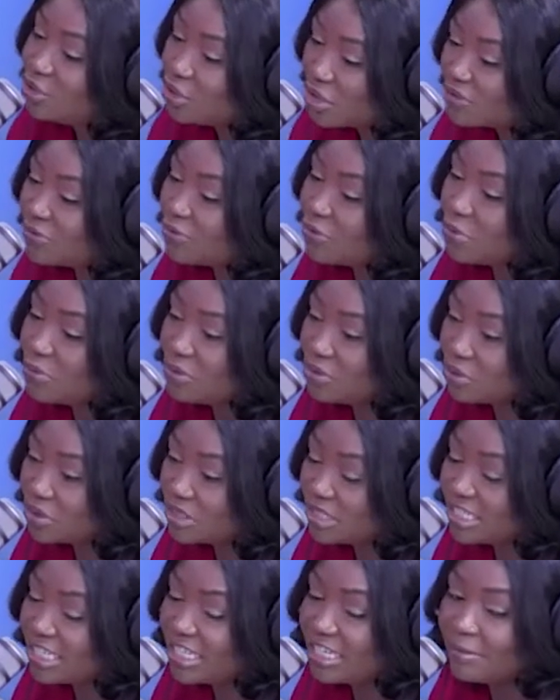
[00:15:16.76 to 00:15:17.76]
just flow with
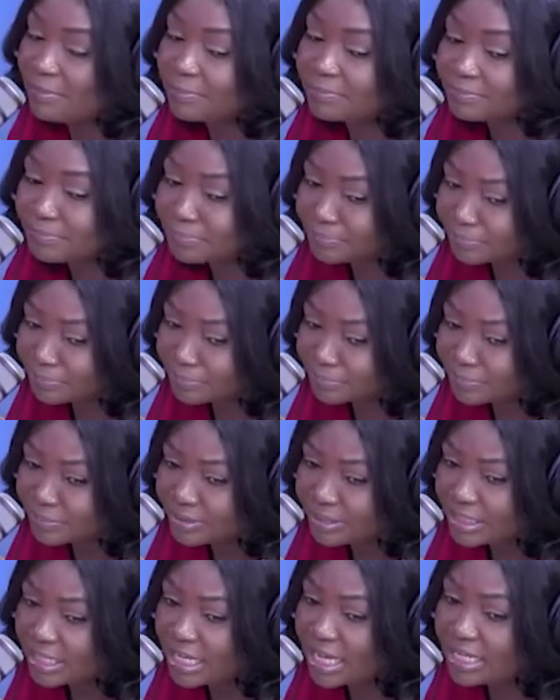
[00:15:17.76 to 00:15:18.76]
your team.
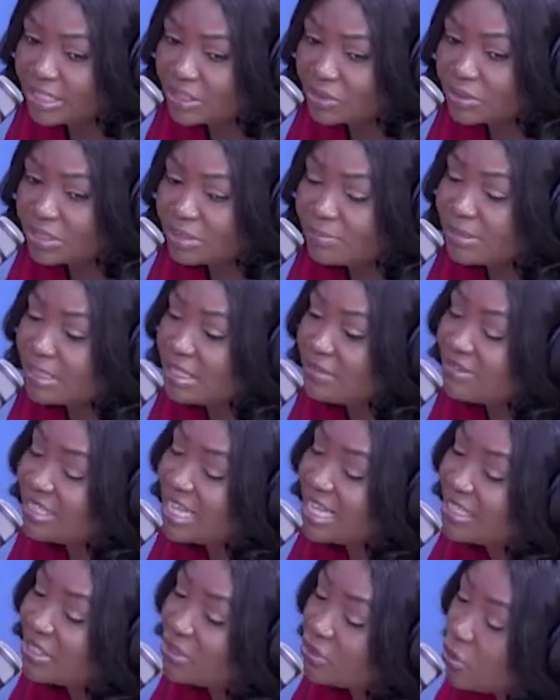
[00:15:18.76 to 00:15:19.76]
And Newton believes
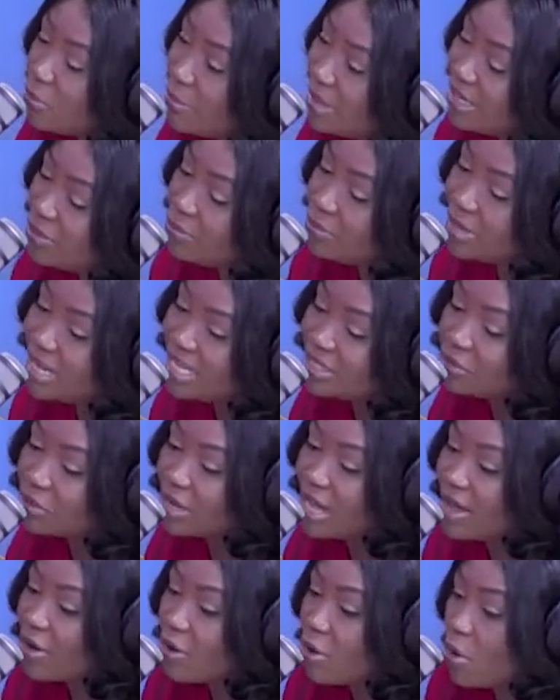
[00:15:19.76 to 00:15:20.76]
there are so many ways
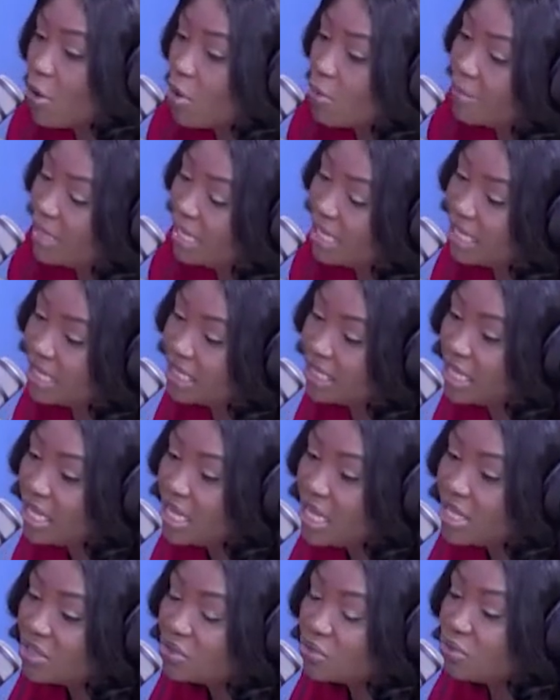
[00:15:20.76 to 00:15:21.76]
you can come in
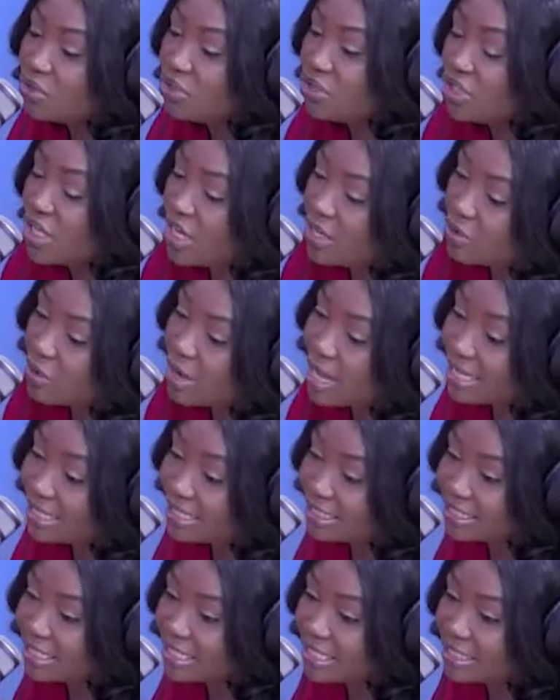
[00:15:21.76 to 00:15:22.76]
to share your
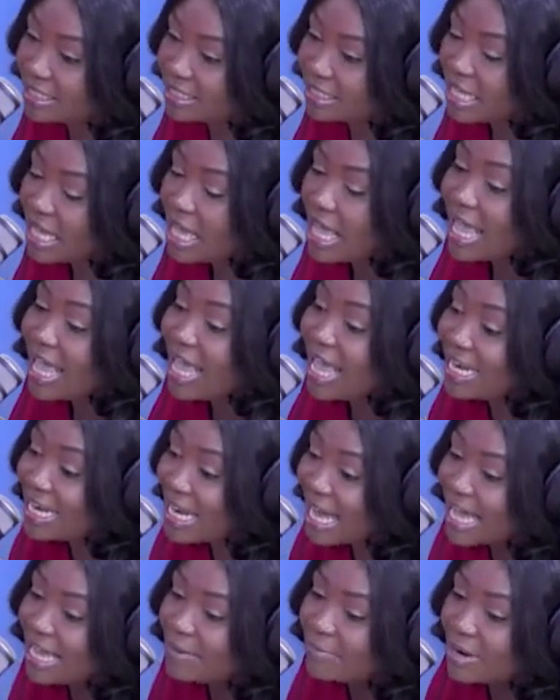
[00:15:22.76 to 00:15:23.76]
ideas.
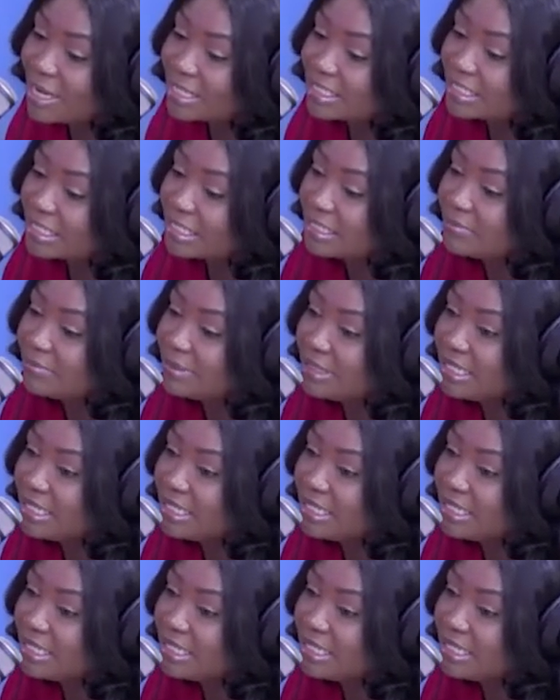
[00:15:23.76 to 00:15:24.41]
And I practically